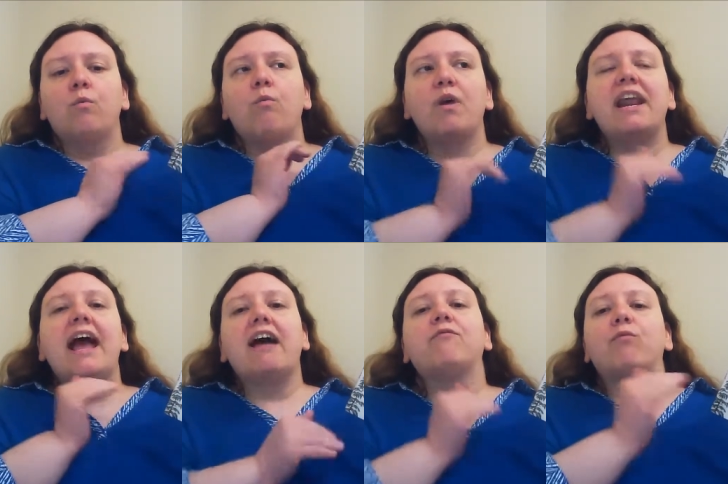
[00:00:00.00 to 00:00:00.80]
would
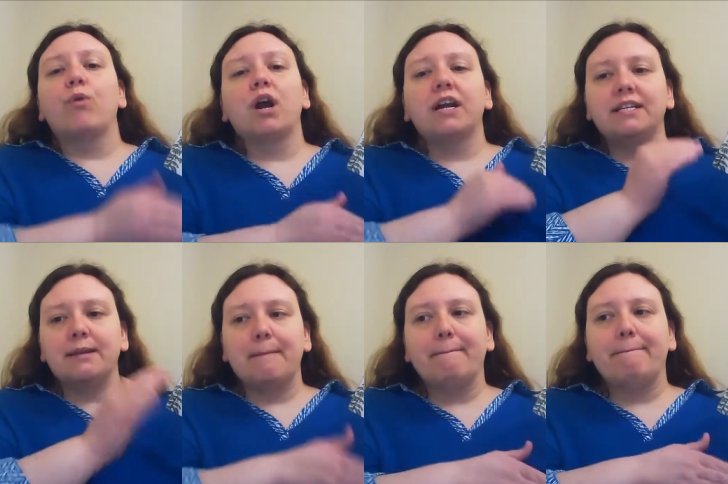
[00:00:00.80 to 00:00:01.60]
have
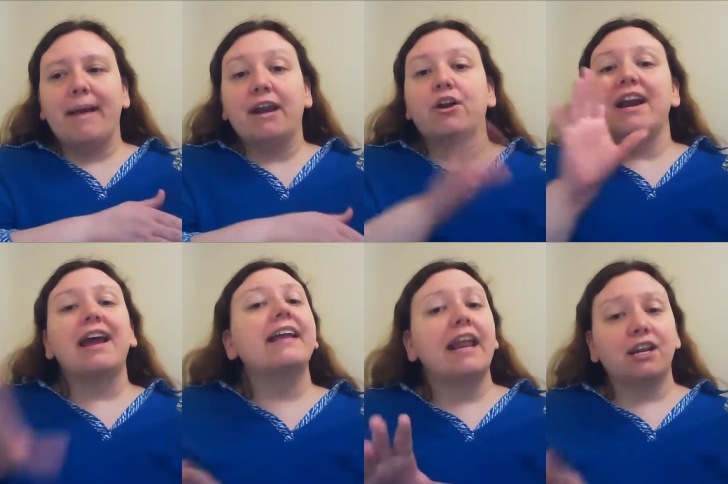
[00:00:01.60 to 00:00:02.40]
worked better. And
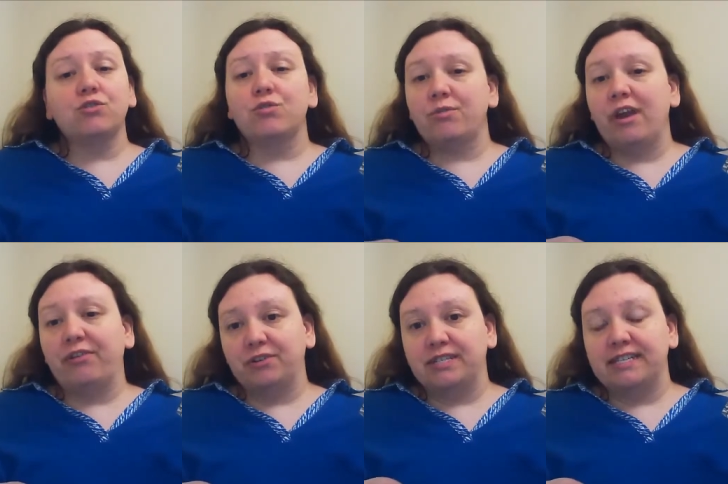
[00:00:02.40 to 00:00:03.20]
again, I don't know the
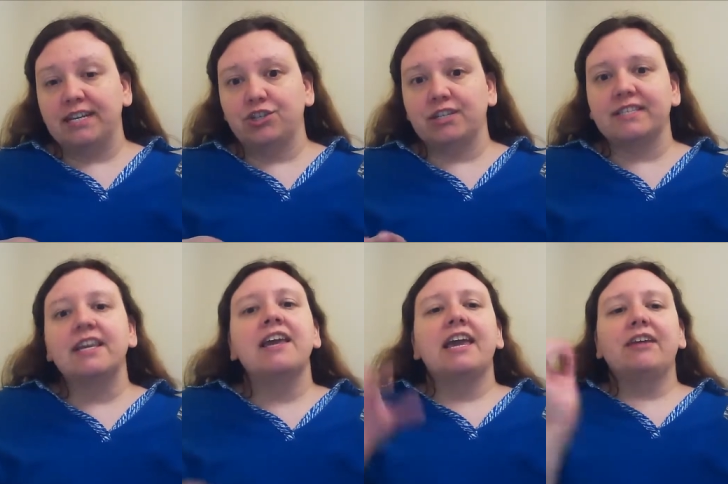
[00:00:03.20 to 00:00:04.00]
author's
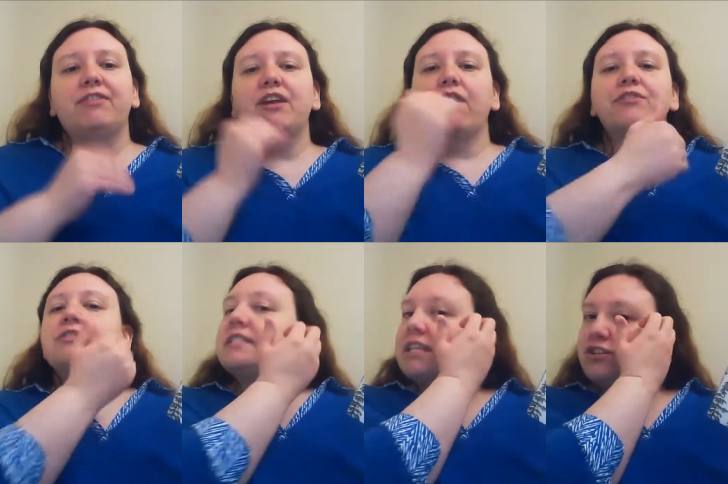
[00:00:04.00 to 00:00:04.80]
intentions. If the
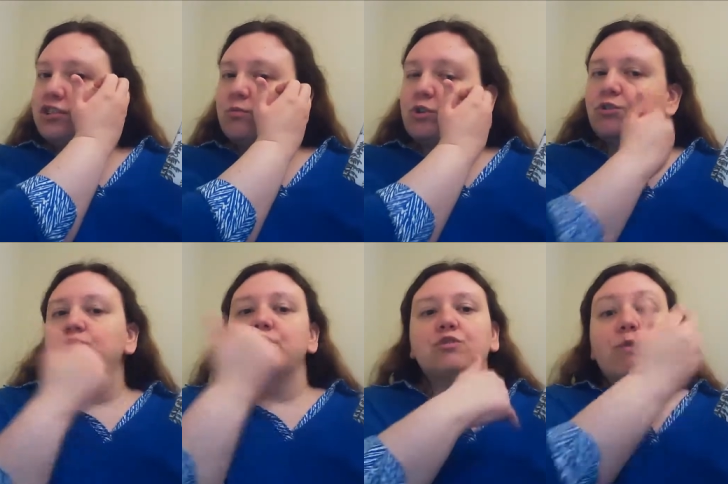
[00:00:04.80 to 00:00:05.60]
author's intentions were
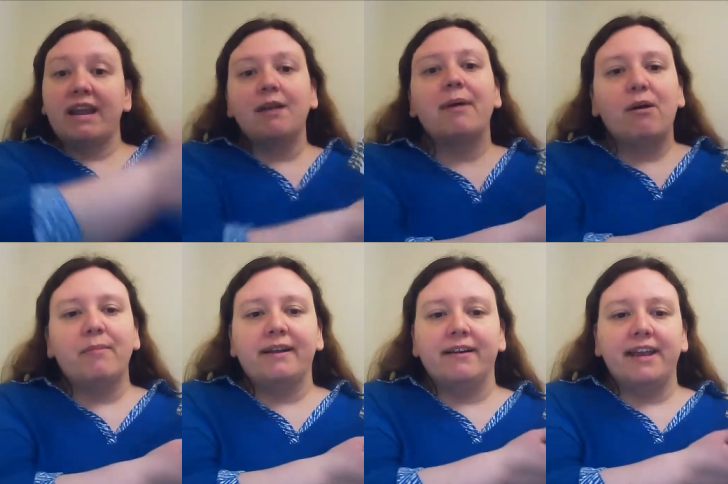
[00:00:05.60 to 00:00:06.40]
to just write
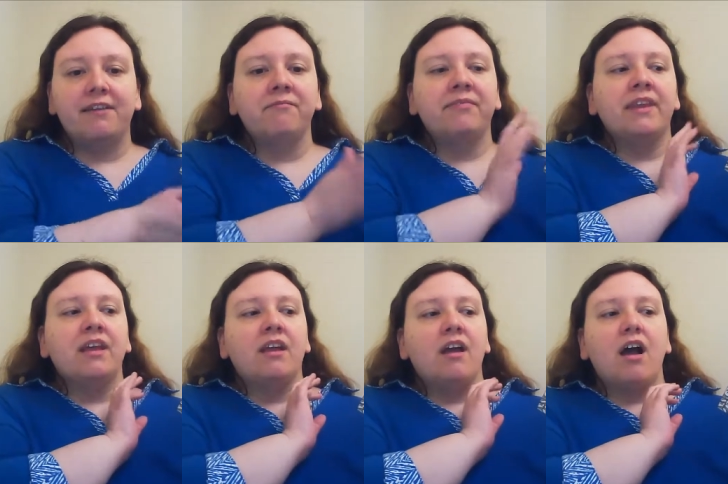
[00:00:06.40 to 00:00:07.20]
about Mary,
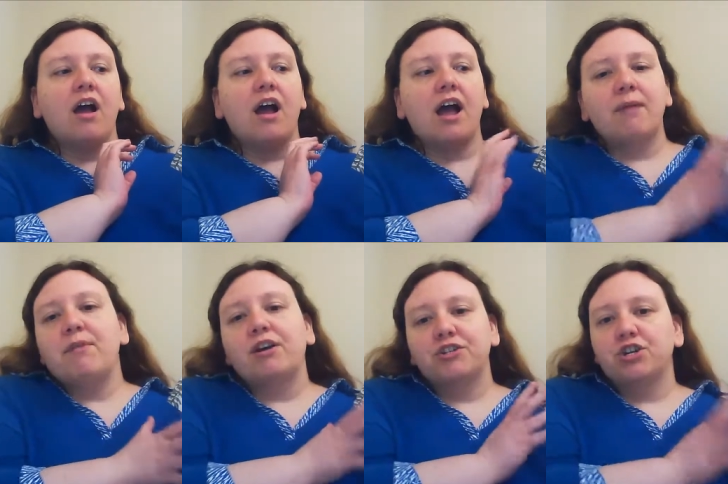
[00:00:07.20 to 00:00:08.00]

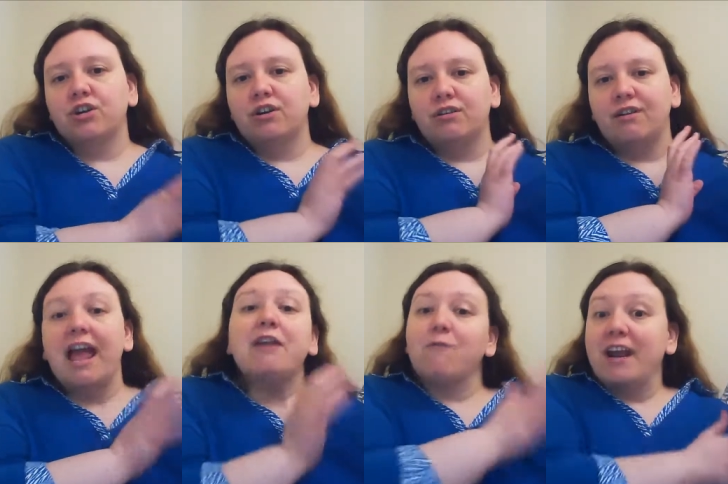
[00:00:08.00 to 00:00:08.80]
I'm not sure,
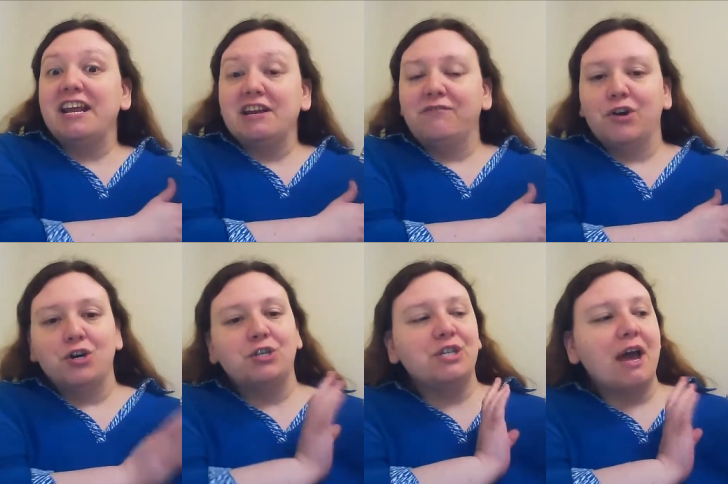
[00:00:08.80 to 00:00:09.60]
and write it in
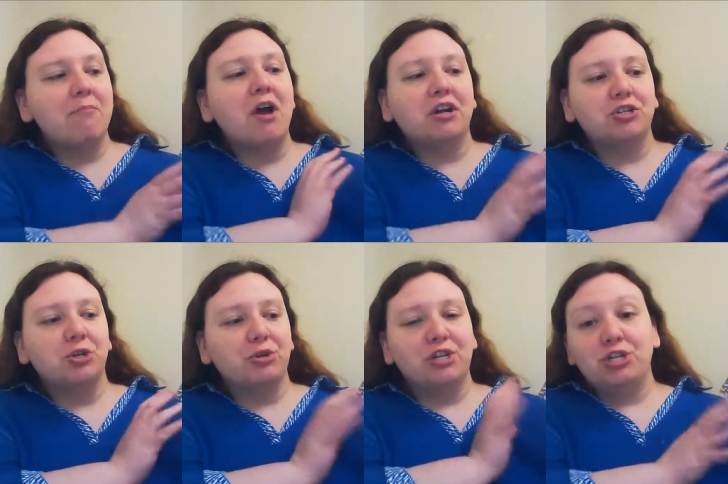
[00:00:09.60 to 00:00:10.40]
verse, I'm not
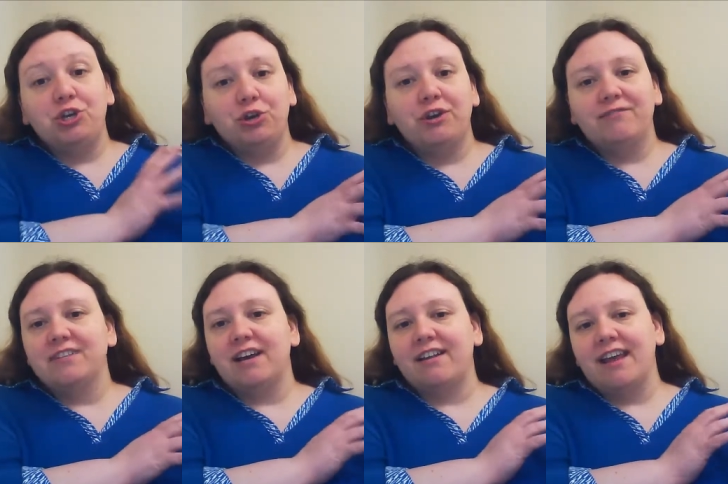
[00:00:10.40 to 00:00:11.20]
sure that she could
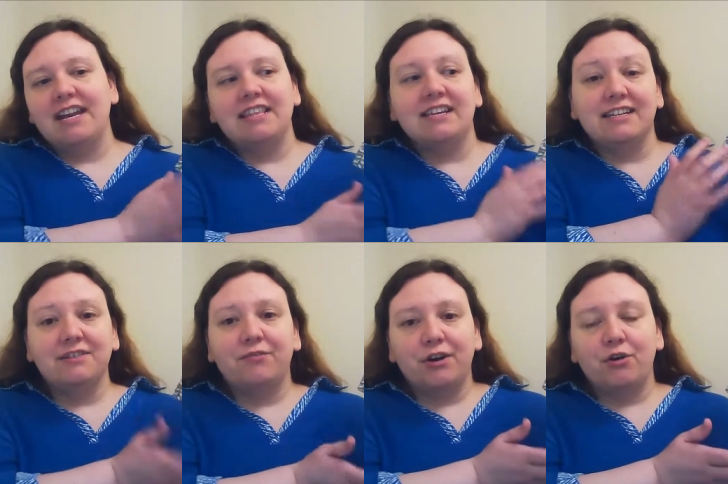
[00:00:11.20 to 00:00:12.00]
have done anything
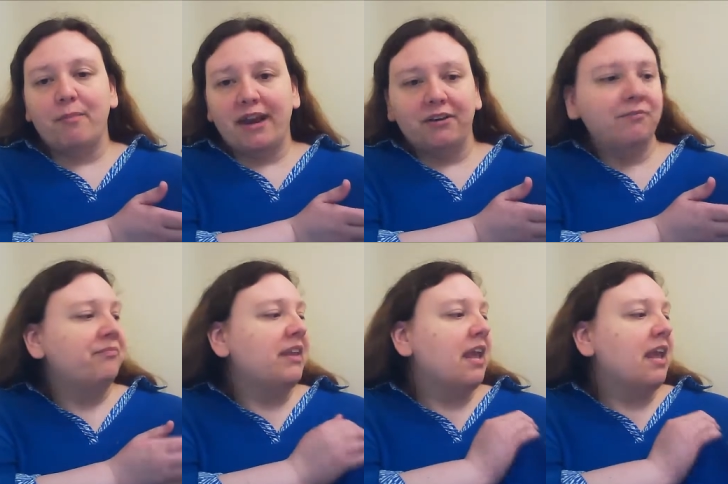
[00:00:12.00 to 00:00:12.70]
different or better.